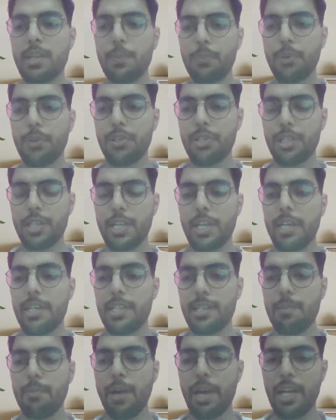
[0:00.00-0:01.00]
the application. Like
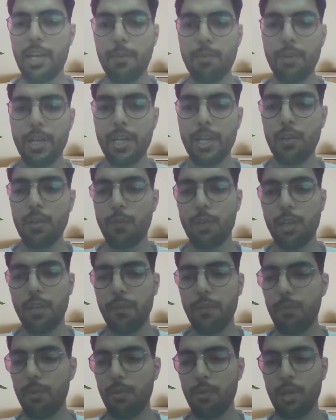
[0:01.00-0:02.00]
it is a minor update, so
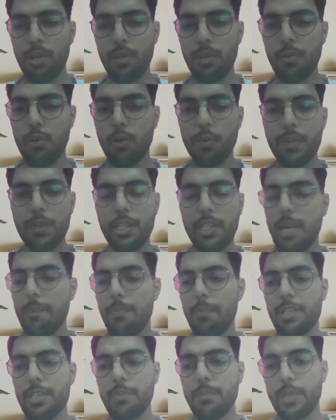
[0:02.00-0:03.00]
we will go with
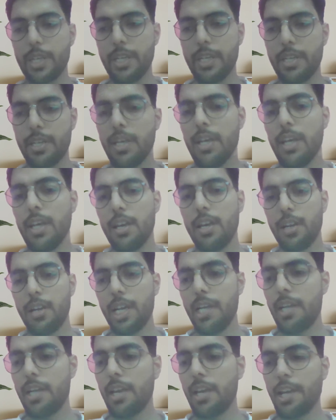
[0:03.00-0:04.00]
in place update,
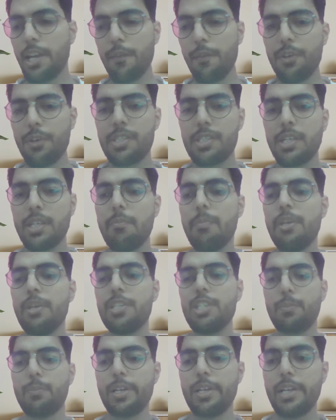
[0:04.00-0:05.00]
right? And if it is a
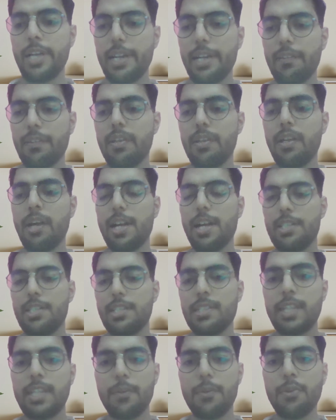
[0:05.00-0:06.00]
major update like
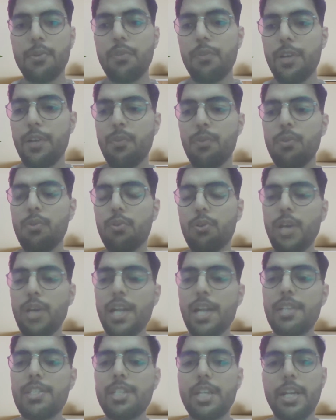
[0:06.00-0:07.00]
RHS 7.2, we have to go to
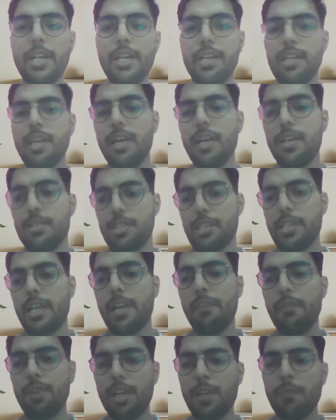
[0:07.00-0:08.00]
RHS 8. So
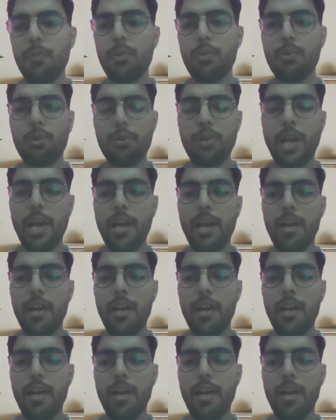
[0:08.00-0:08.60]
then we have to go to